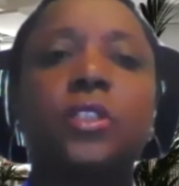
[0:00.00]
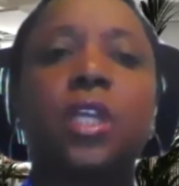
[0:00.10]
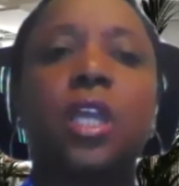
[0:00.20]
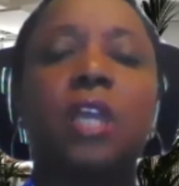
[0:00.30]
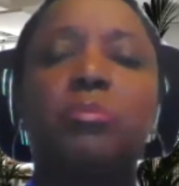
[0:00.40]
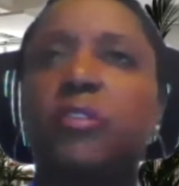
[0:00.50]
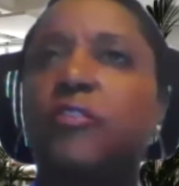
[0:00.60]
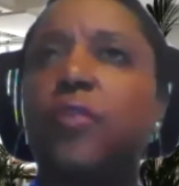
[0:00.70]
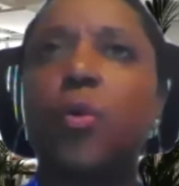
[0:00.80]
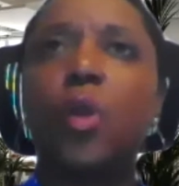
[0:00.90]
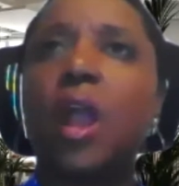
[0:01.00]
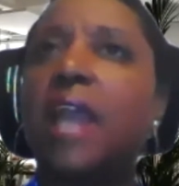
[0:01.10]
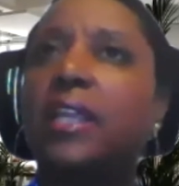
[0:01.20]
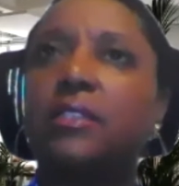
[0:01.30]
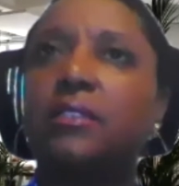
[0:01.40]
And before I
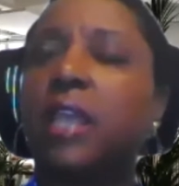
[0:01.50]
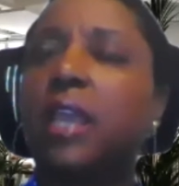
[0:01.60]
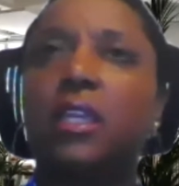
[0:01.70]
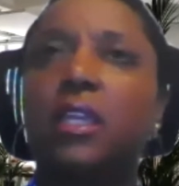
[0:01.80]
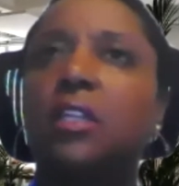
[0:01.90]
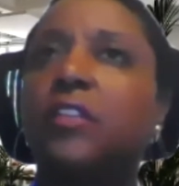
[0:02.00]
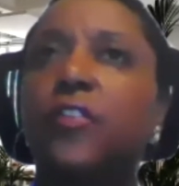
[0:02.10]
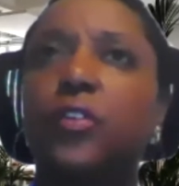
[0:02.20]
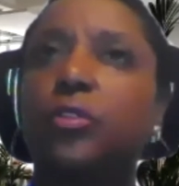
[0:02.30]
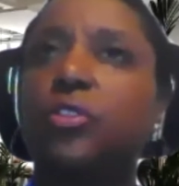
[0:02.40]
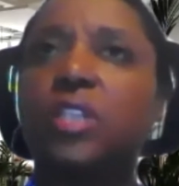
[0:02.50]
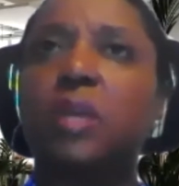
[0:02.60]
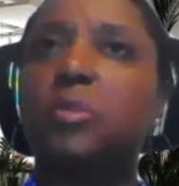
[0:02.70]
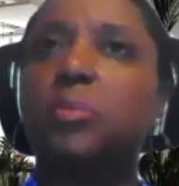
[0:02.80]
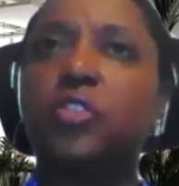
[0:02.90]
could take any further
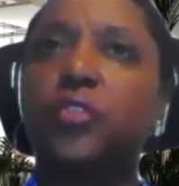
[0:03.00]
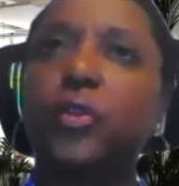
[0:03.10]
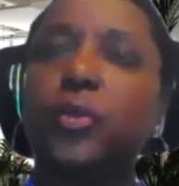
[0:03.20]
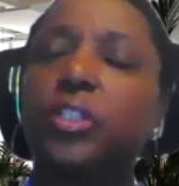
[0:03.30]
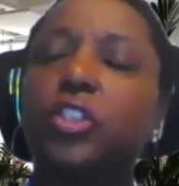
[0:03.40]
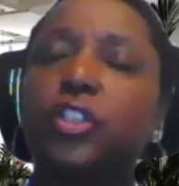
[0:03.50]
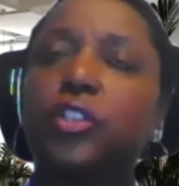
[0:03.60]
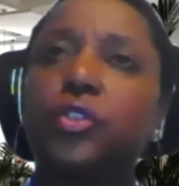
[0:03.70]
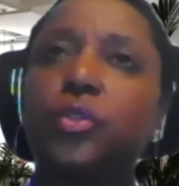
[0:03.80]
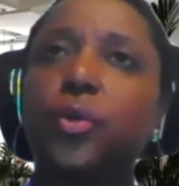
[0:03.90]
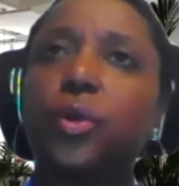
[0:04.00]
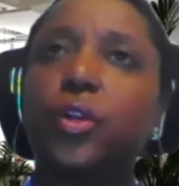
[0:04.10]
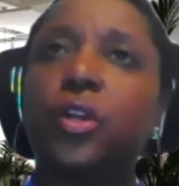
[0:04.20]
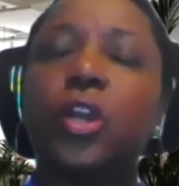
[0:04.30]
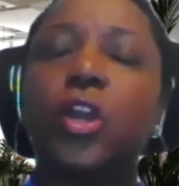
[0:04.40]
steps much further into the store,
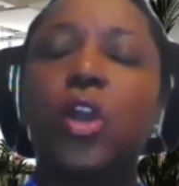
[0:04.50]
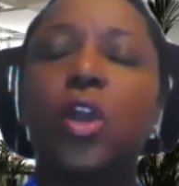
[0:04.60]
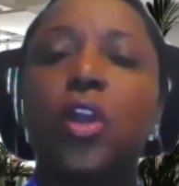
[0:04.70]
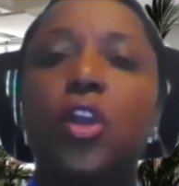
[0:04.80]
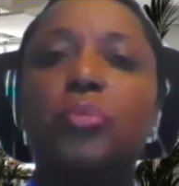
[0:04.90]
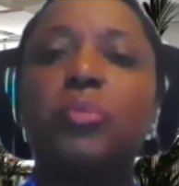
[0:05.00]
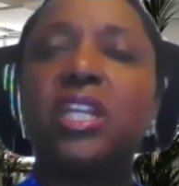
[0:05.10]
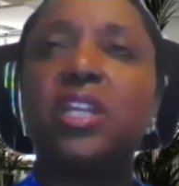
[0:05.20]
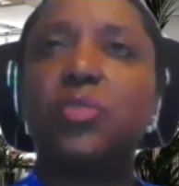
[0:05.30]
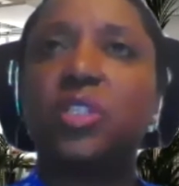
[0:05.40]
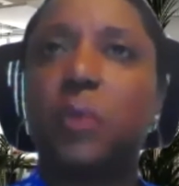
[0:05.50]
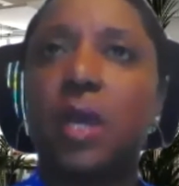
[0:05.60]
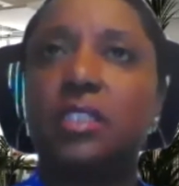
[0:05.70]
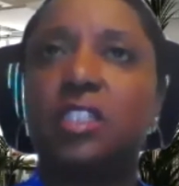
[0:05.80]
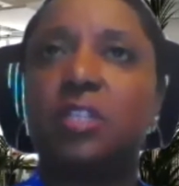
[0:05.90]
her immediate
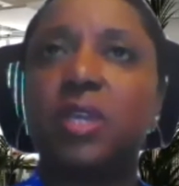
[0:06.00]
response to me